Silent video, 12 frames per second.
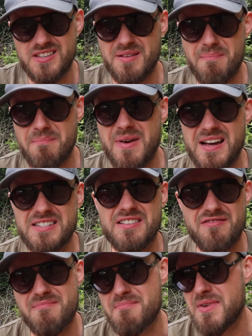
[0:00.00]
there's a
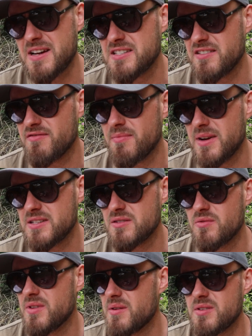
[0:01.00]
massive,
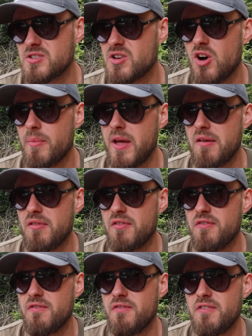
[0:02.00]
it's got to be over
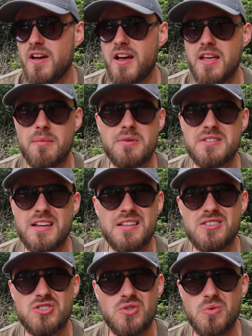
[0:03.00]

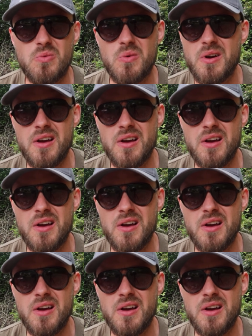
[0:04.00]
30% salt,